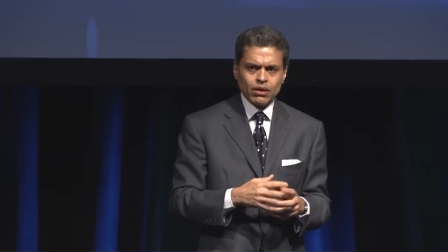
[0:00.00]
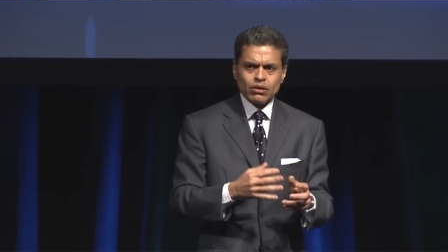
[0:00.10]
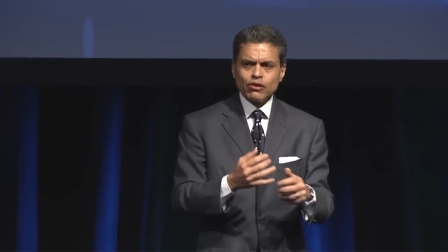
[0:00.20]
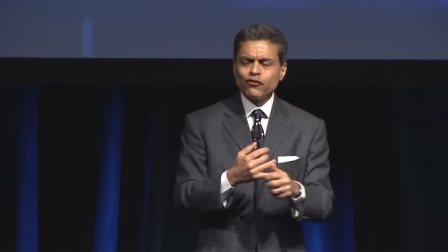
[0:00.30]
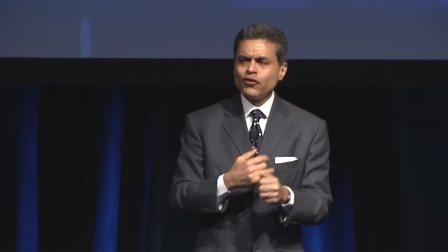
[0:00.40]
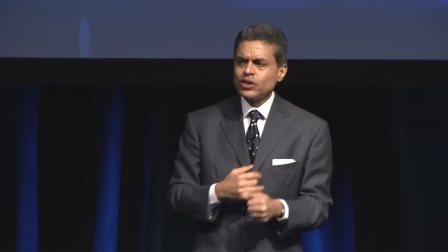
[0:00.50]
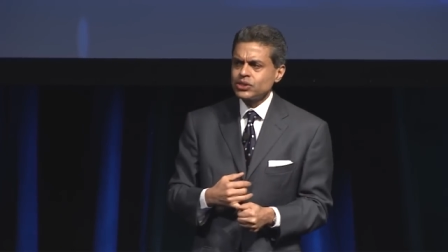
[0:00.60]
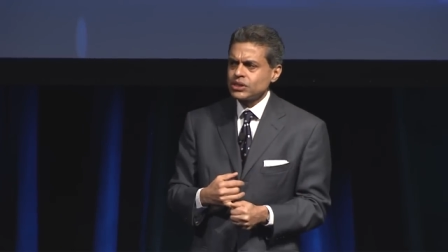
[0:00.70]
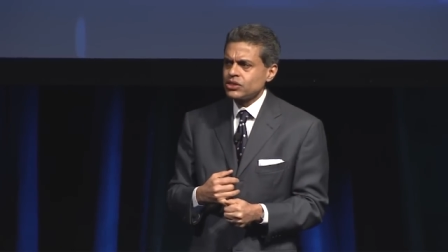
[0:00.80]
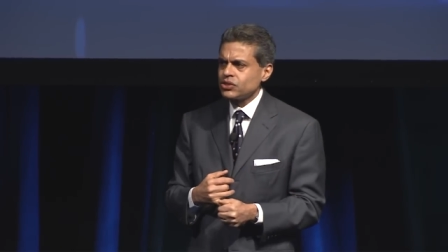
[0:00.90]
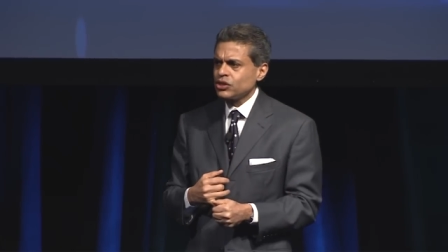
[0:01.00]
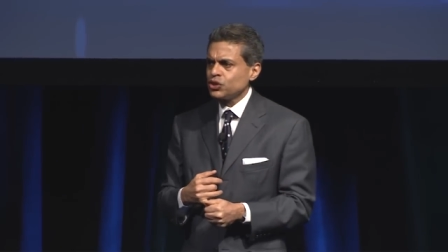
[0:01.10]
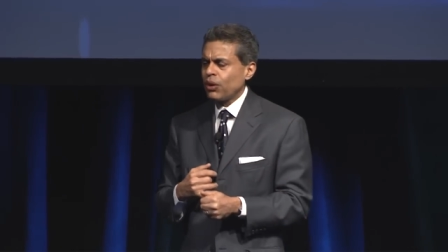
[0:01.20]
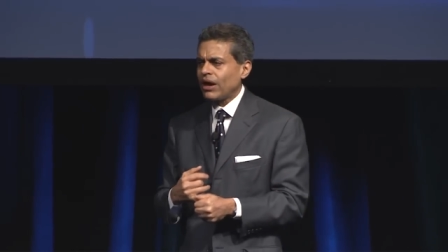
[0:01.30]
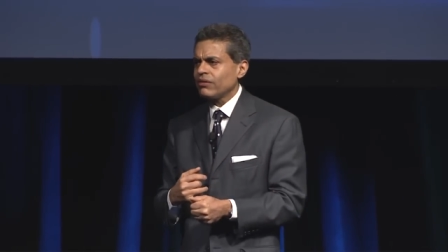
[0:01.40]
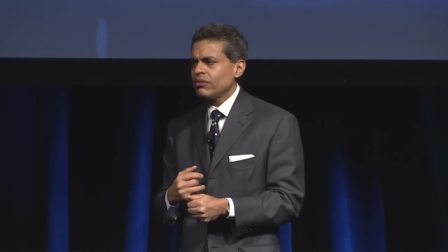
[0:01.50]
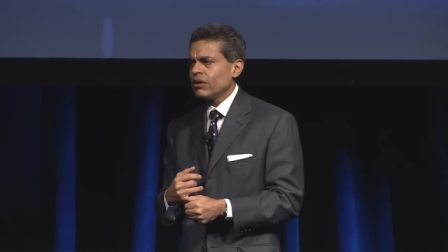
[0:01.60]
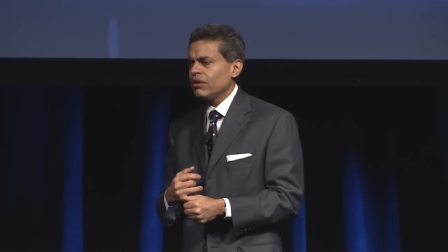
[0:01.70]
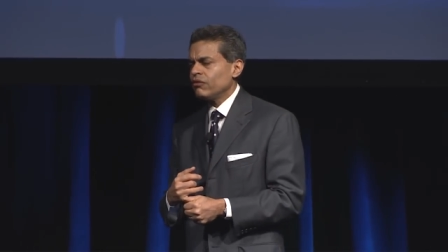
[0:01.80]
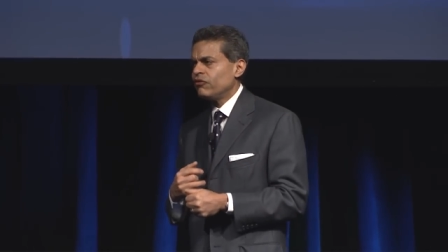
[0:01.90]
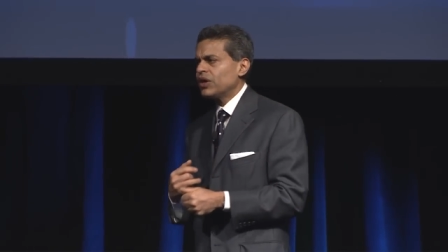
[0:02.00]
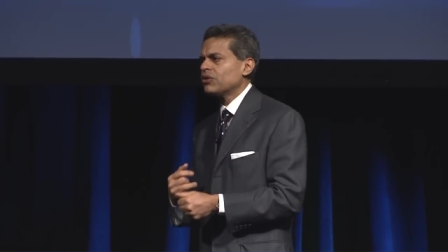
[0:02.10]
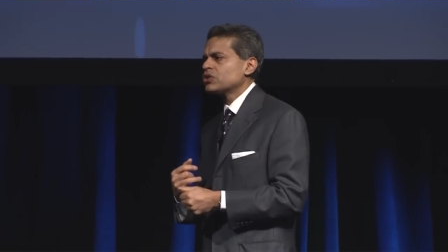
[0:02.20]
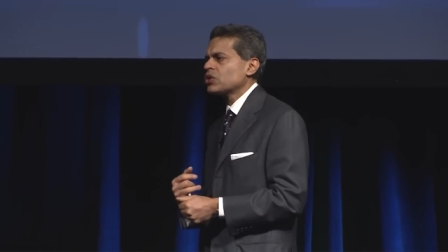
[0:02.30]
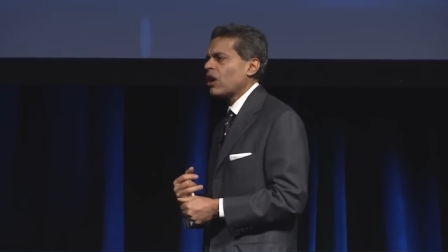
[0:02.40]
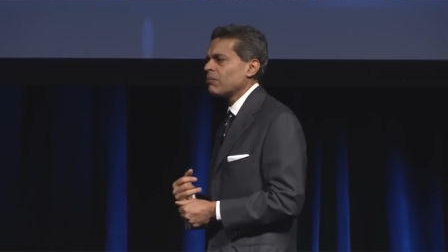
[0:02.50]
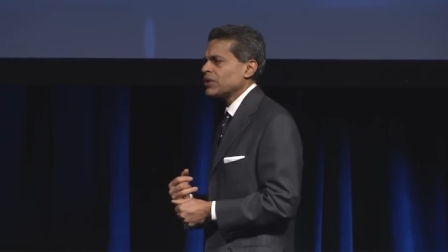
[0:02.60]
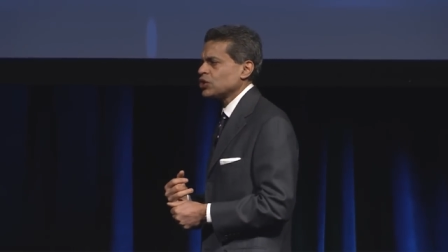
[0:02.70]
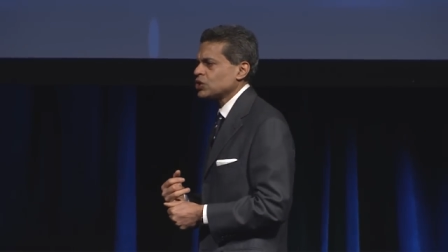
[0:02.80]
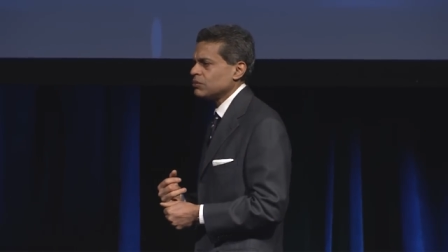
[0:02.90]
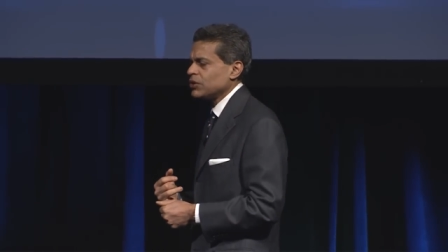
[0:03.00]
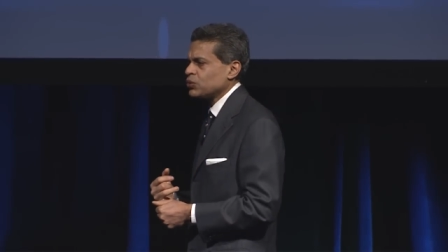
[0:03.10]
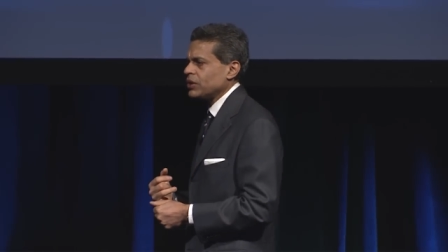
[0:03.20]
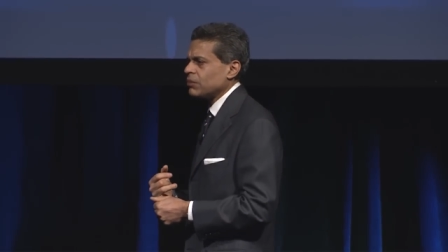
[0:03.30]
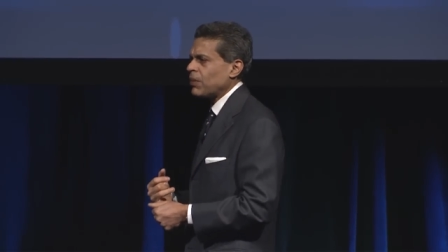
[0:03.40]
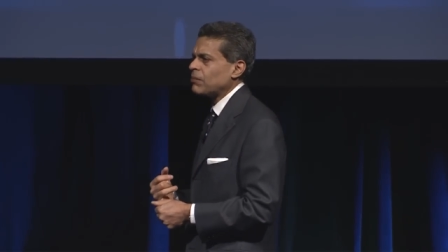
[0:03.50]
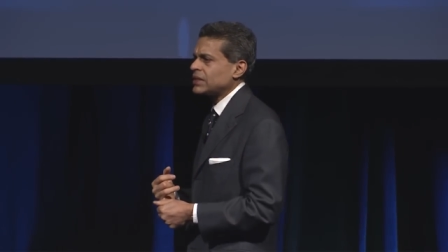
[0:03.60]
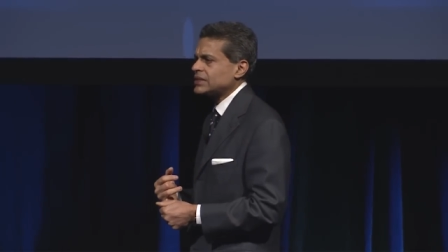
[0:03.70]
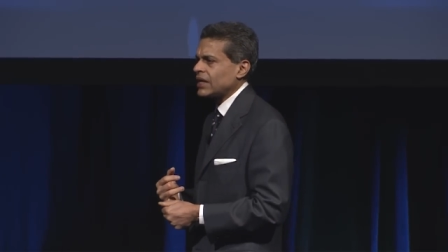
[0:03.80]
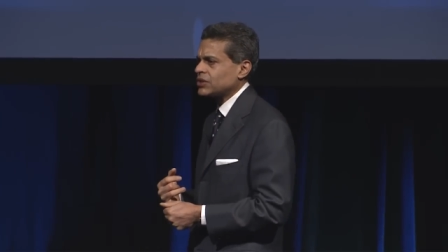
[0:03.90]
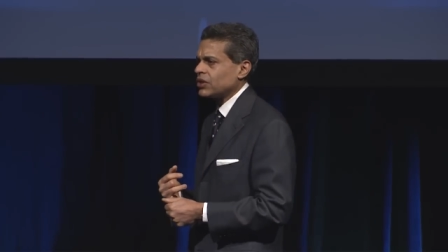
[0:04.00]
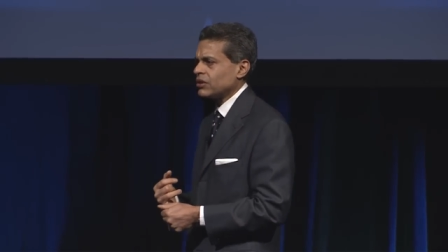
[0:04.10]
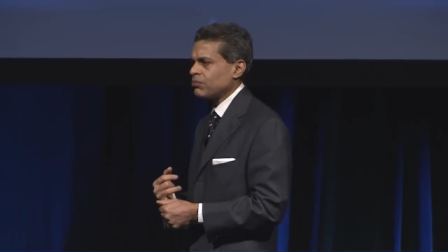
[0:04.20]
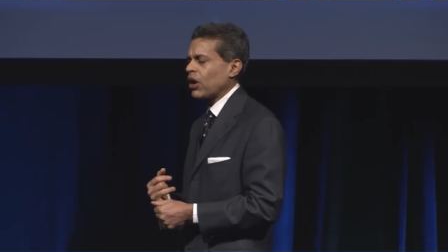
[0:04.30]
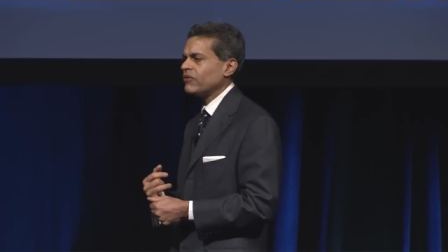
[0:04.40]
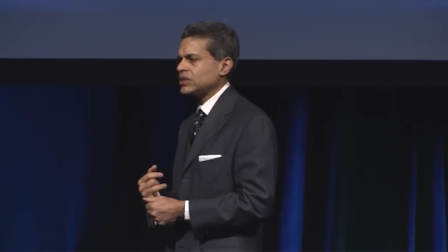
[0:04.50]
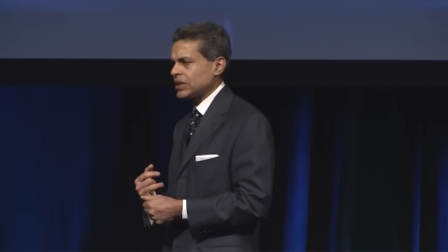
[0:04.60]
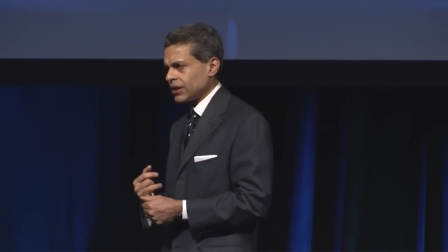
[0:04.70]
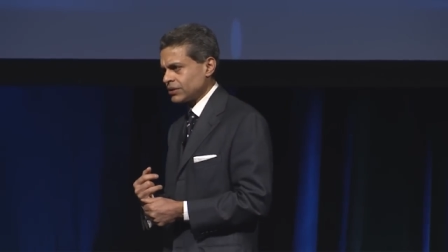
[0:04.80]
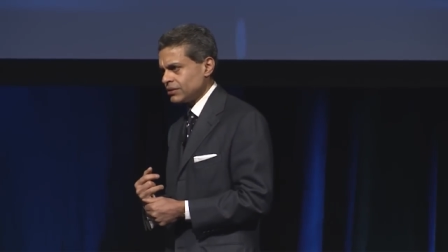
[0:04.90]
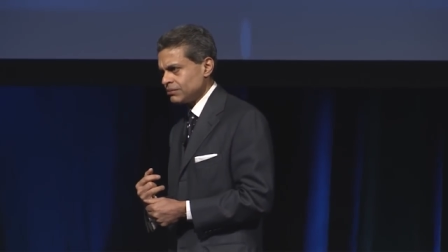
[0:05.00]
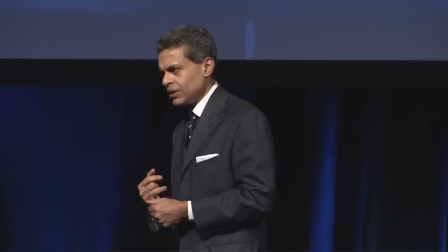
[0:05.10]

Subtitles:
The first is that you had vigorous competition between the public sector and the private sector.